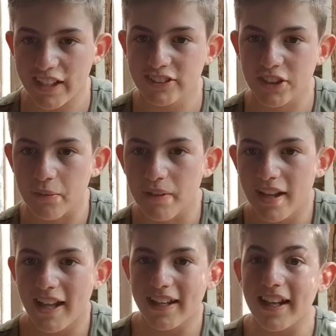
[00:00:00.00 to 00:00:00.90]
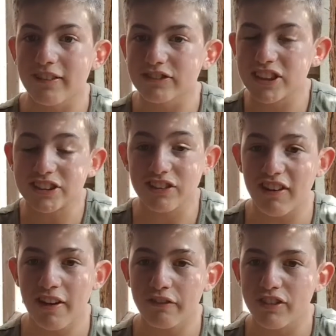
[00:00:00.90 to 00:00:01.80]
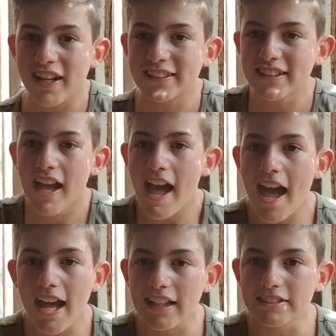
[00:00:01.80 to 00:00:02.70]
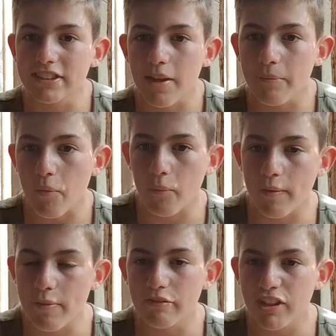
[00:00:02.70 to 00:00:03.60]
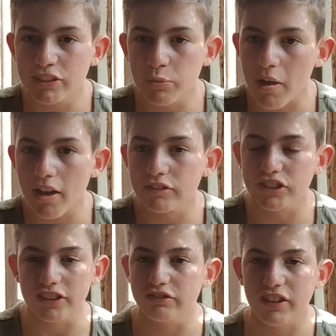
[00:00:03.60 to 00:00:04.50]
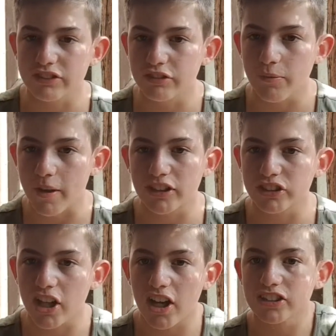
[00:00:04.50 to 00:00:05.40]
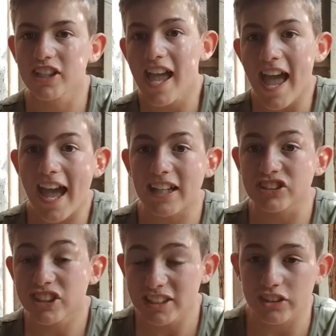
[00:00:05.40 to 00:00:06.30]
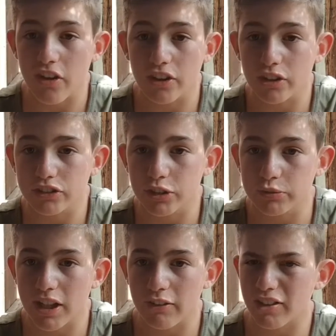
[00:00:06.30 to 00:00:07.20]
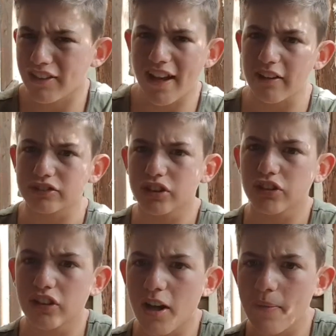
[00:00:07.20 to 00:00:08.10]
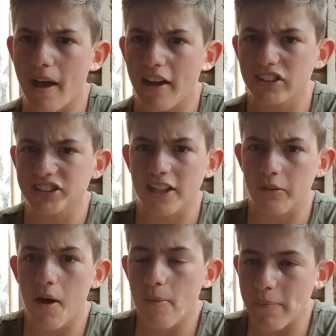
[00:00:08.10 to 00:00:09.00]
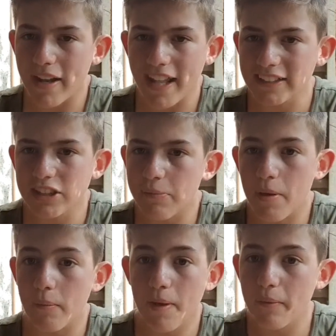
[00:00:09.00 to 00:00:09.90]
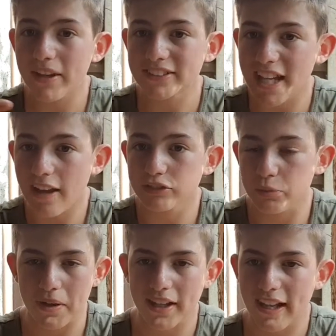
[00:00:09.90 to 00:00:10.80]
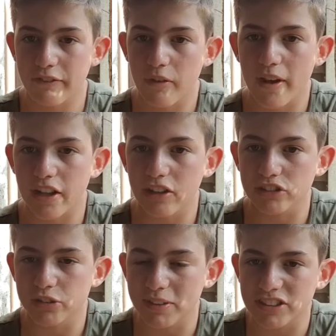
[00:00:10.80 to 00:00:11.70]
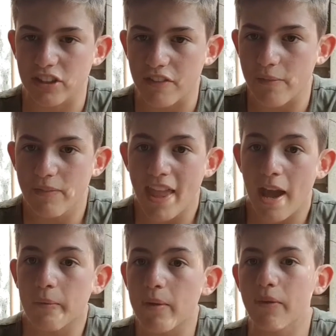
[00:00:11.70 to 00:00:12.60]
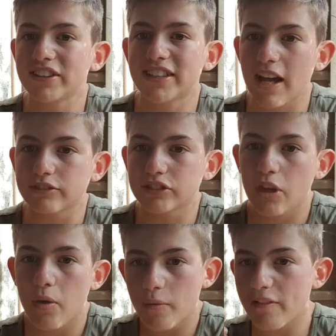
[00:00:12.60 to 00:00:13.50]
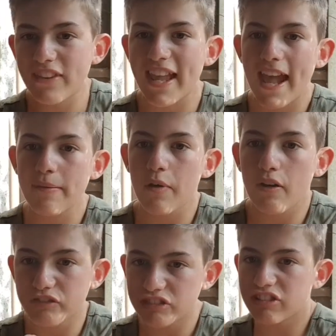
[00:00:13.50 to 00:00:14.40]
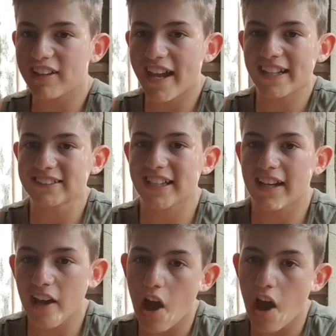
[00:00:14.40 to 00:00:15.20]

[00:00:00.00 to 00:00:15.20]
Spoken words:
too. Now, she's a great friend, and we've been friends a while. She's friends from my church, and she's got a YouTube channel. Now, I'll talk about her channel a bit later, but we went out, we live quite close to each other, and we went out with the aim of creating